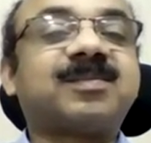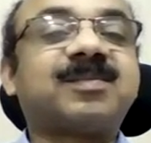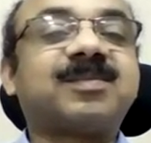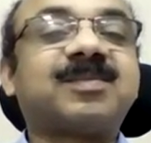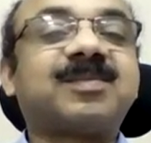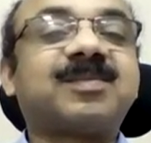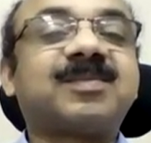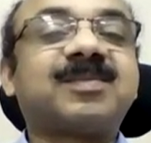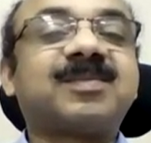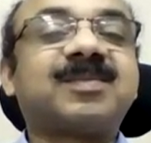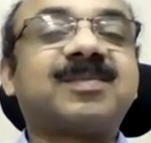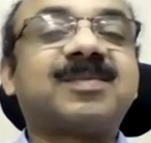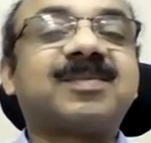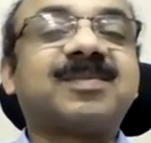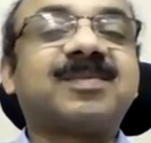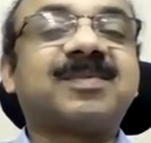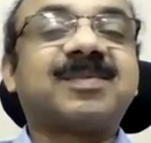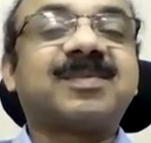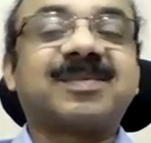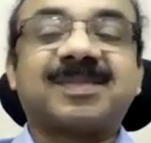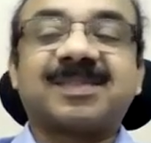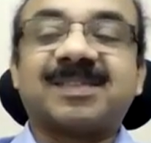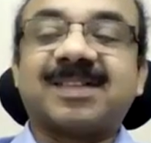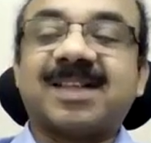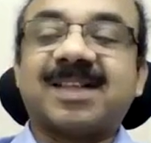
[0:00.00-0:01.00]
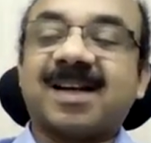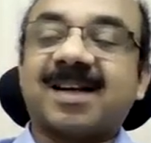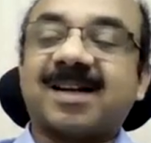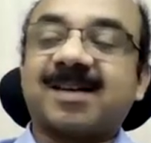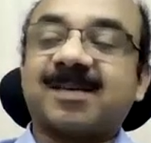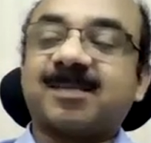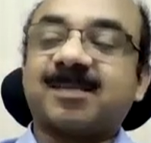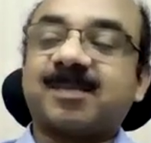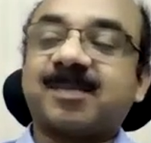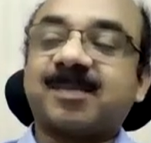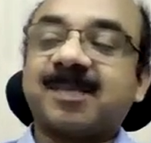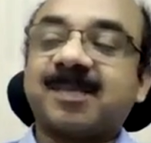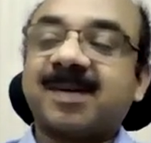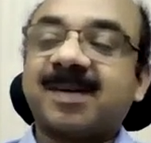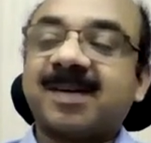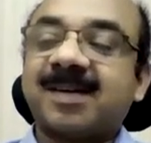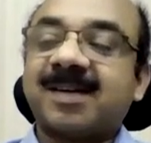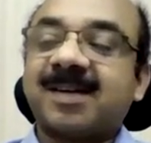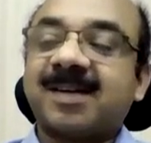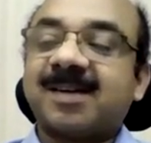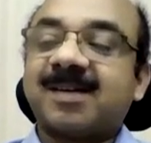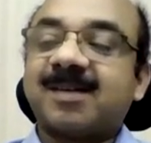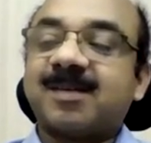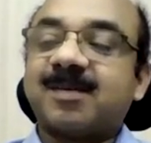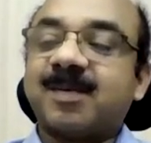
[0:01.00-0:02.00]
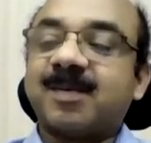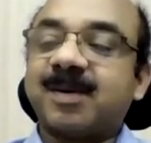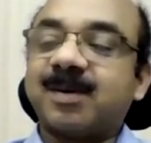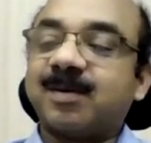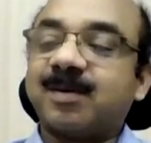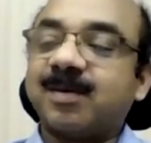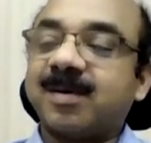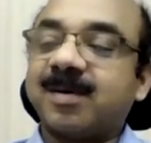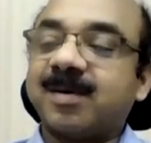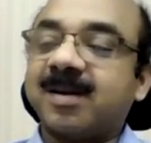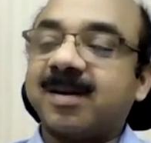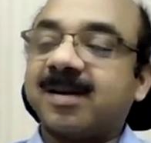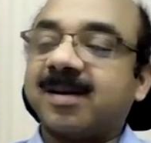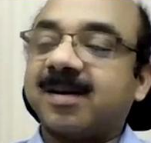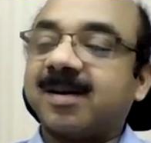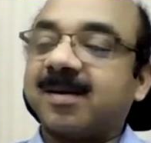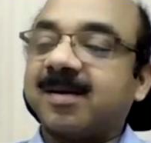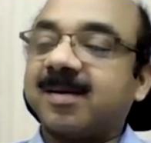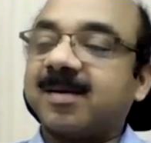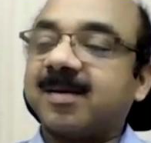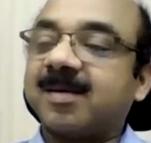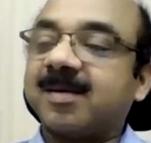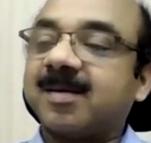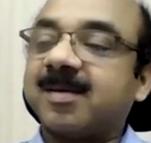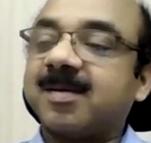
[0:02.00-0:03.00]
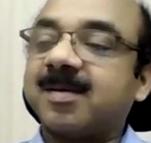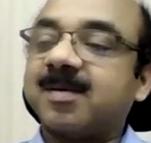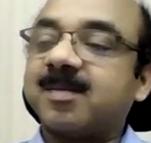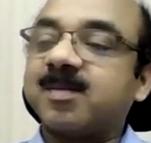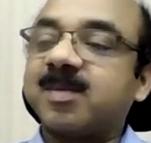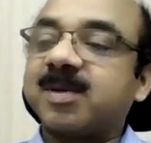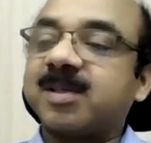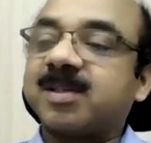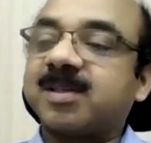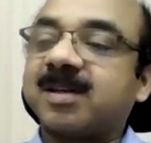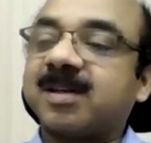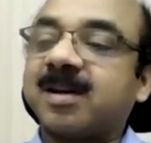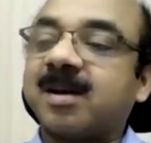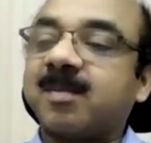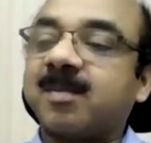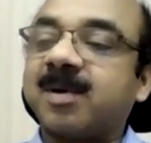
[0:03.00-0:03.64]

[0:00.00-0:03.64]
Yeah. Yeah. Very good. Uh, Mr.